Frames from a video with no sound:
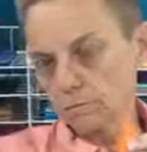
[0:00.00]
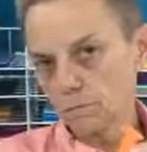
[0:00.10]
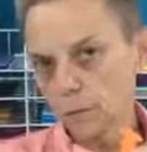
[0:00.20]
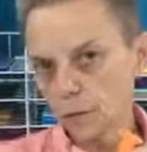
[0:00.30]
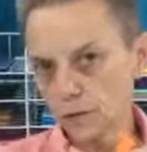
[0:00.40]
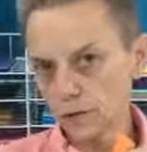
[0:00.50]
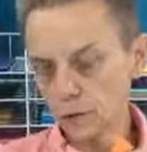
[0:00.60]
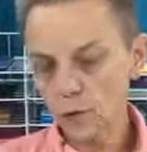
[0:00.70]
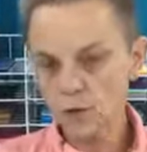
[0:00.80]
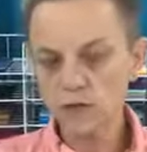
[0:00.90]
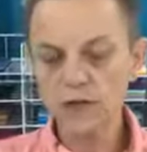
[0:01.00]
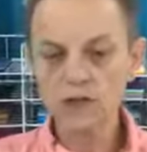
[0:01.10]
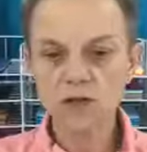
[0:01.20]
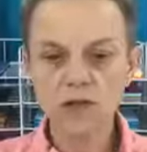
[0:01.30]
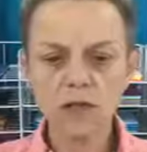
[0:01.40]
more than 3/4 of an inch.
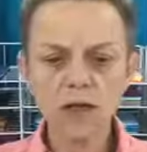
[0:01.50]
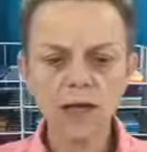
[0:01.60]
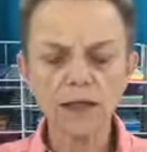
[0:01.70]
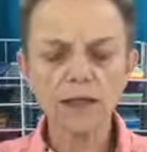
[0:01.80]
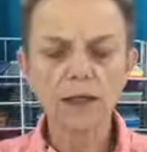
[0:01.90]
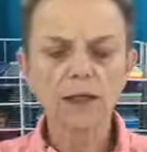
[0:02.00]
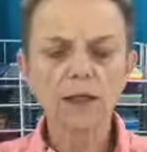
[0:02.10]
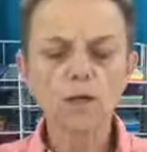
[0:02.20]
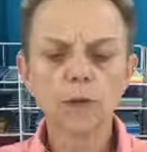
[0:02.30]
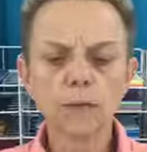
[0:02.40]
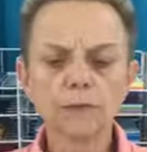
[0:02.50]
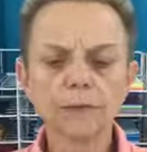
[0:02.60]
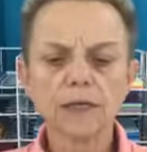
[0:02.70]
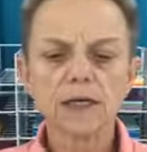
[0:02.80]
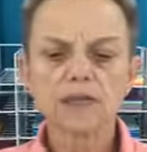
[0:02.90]
So I said, okay, no problem.
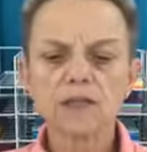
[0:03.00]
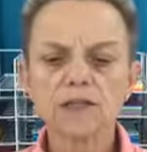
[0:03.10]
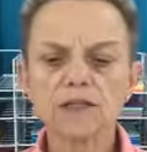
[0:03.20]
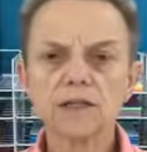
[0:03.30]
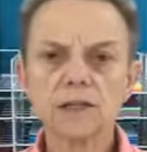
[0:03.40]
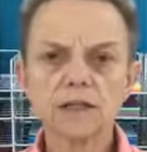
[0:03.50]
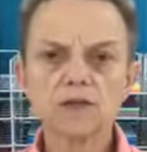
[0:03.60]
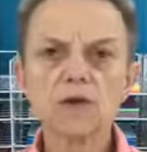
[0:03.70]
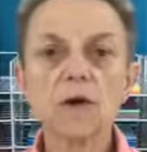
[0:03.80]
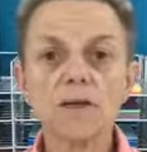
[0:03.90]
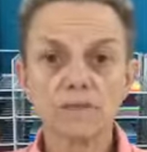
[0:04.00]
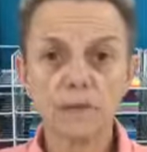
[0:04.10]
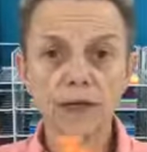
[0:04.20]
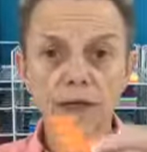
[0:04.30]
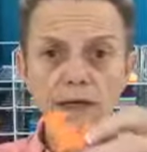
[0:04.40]
So I said, let's do craft foam
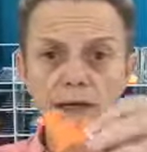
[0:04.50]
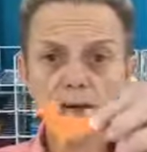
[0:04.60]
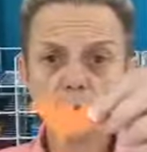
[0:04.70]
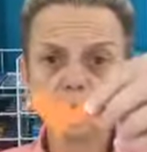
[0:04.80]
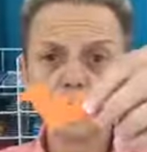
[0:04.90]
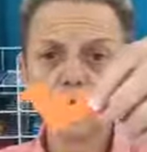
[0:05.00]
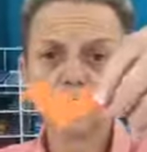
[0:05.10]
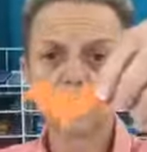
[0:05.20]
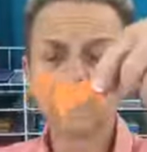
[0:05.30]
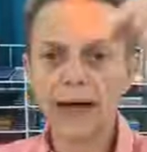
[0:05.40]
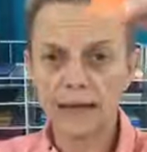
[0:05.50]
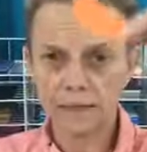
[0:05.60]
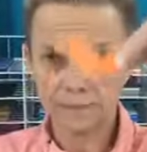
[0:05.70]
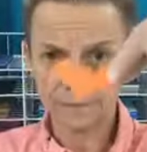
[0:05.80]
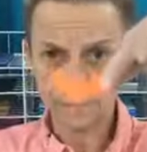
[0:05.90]
again, and I put my little bat
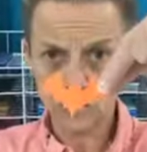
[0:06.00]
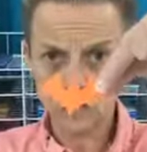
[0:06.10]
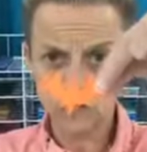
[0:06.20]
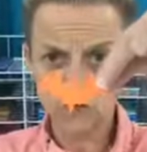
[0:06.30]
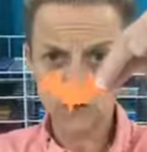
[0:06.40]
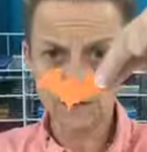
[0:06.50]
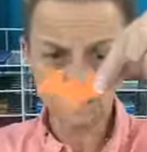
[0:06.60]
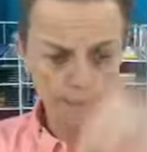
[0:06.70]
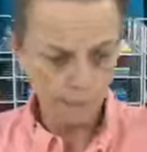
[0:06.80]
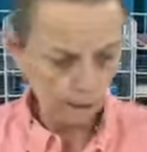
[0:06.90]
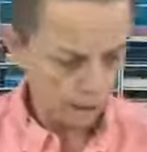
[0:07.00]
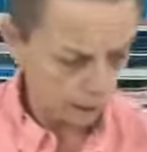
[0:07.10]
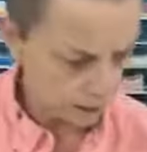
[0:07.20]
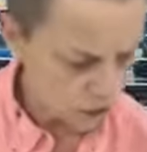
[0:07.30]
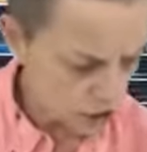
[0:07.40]
on the screen. Now
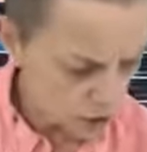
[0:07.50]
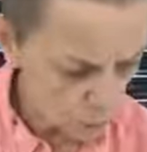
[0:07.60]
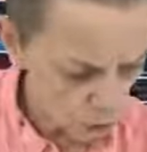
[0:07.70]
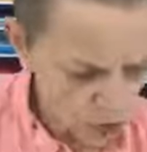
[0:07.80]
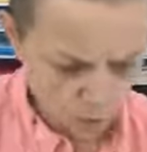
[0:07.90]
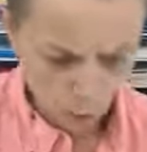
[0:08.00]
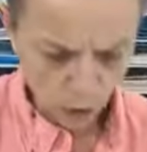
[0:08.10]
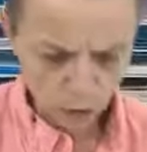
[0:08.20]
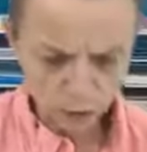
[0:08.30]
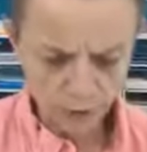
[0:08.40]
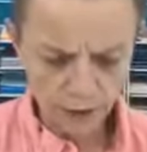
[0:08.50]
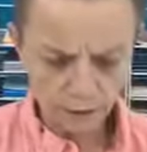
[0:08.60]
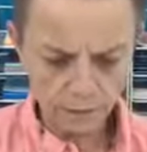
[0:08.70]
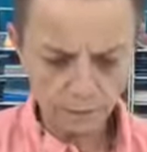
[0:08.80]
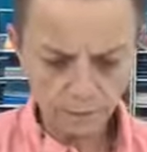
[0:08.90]
this is small. It's smaller than